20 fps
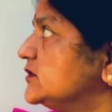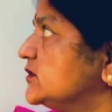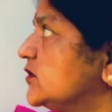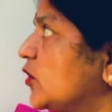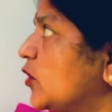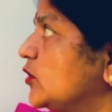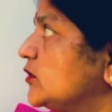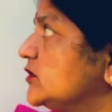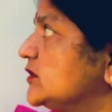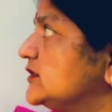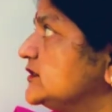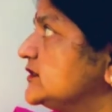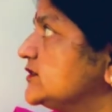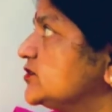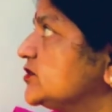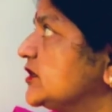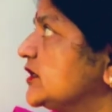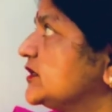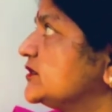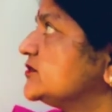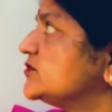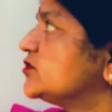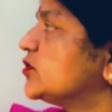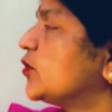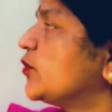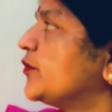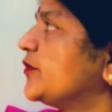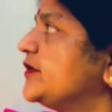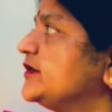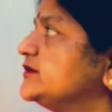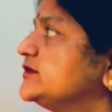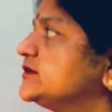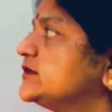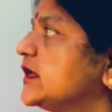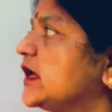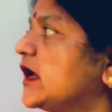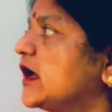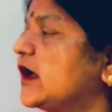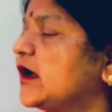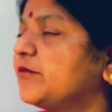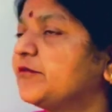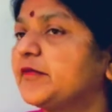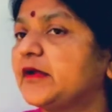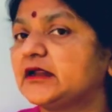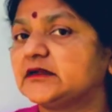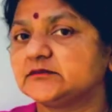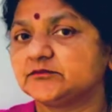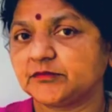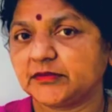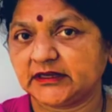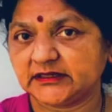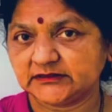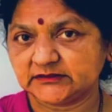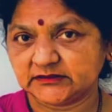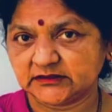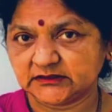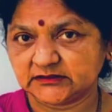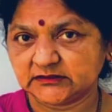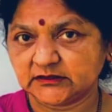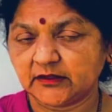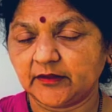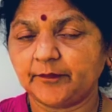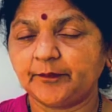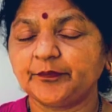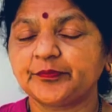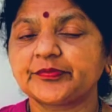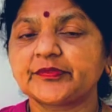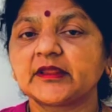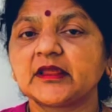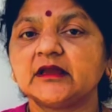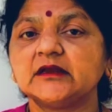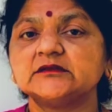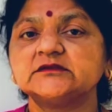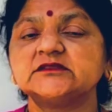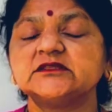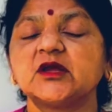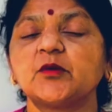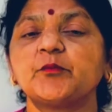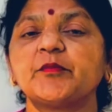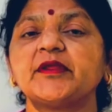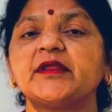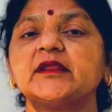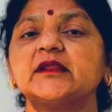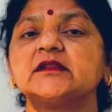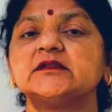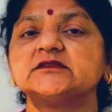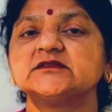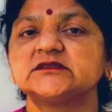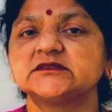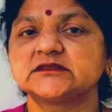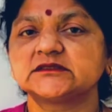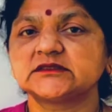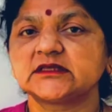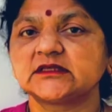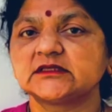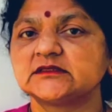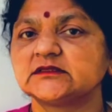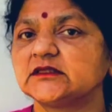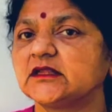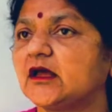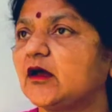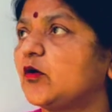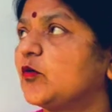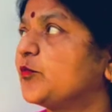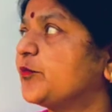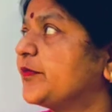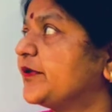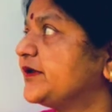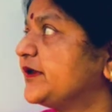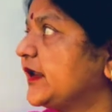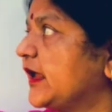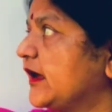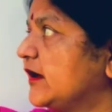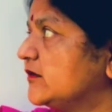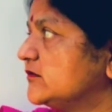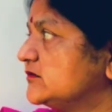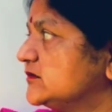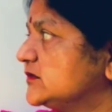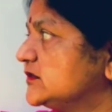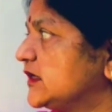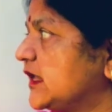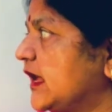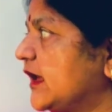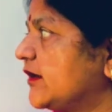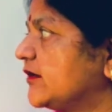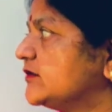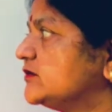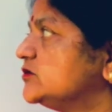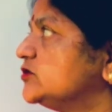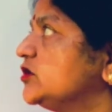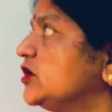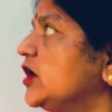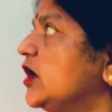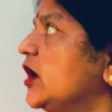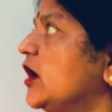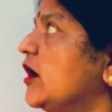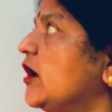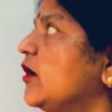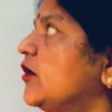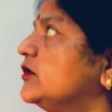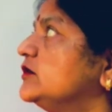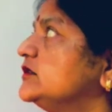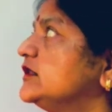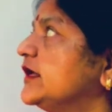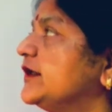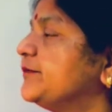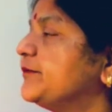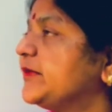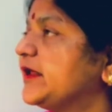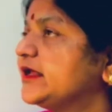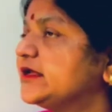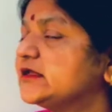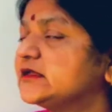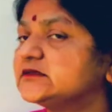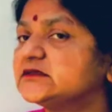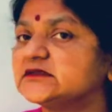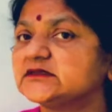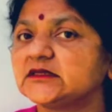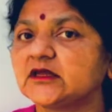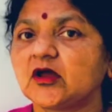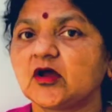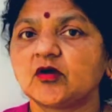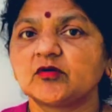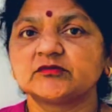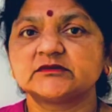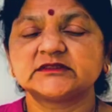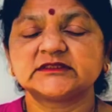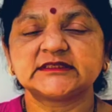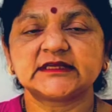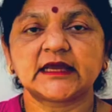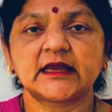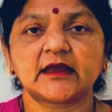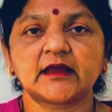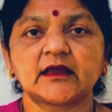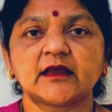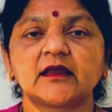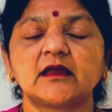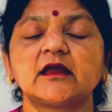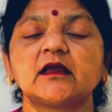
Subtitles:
All these three stories are giving us a brief view or a glimpse of India,